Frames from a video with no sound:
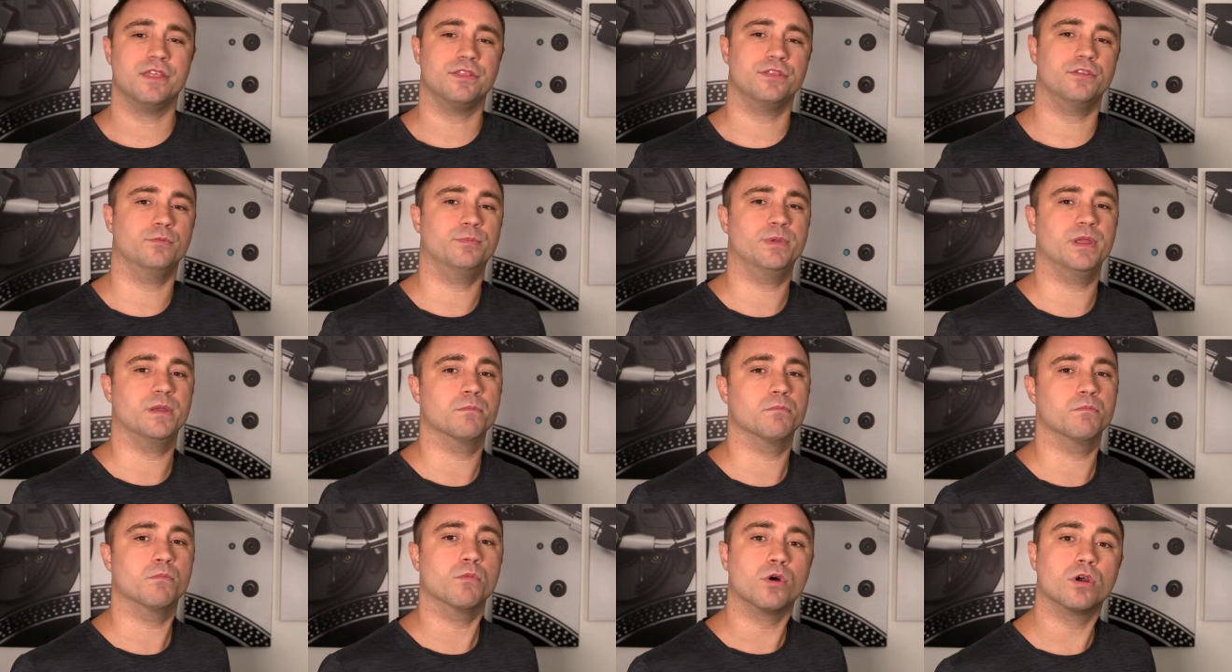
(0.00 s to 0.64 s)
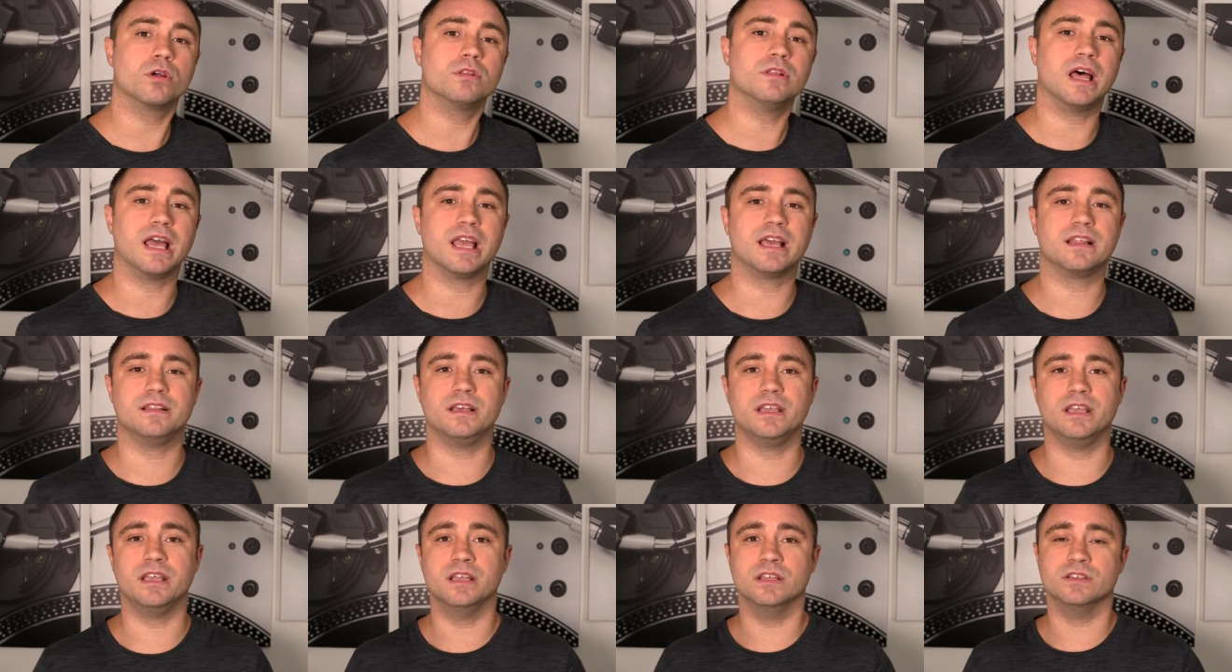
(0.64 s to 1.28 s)
they'll be more
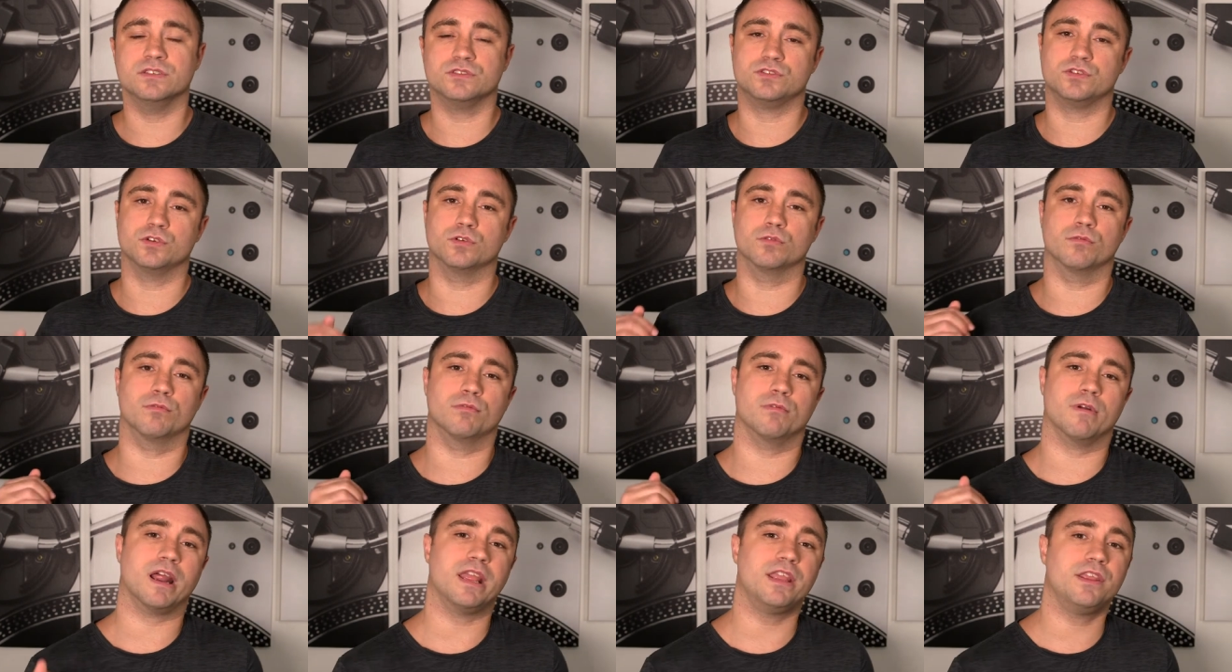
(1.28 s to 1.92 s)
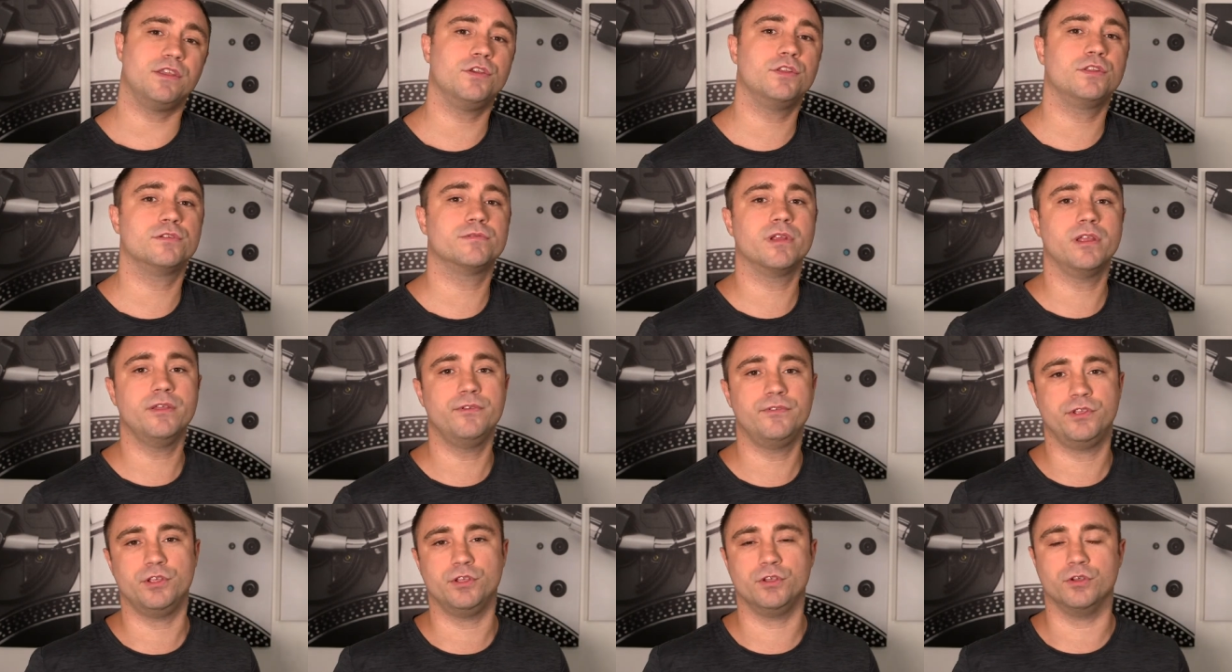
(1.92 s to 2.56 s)
likely to write you the
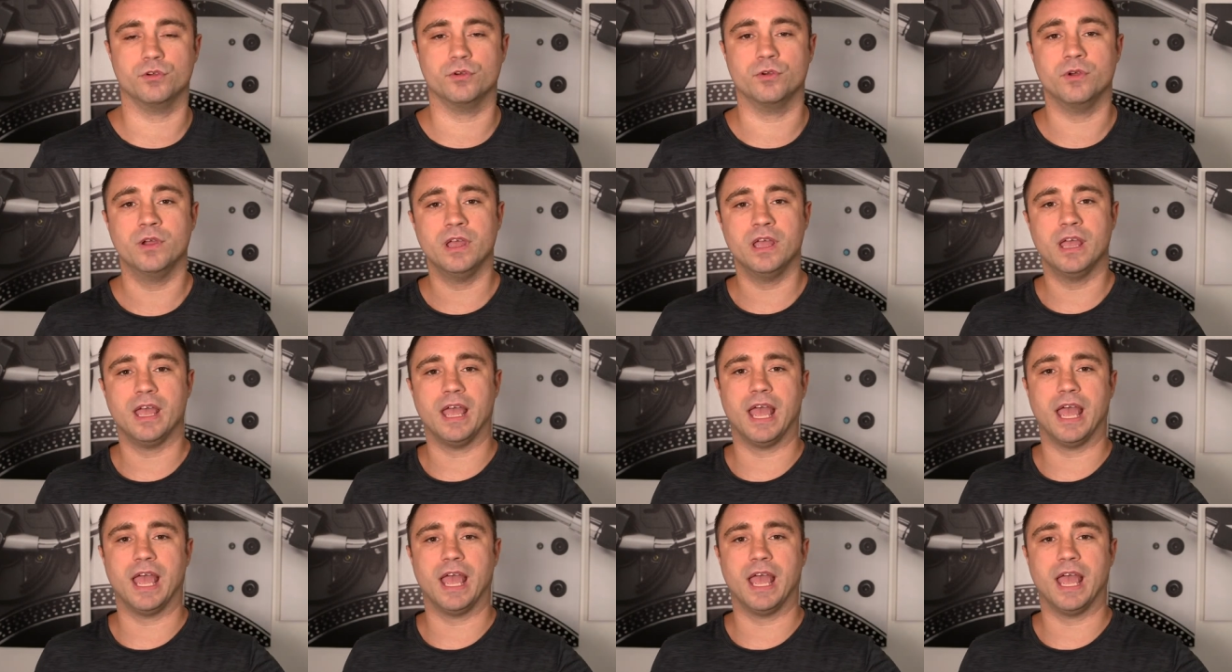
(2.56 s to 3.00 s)
review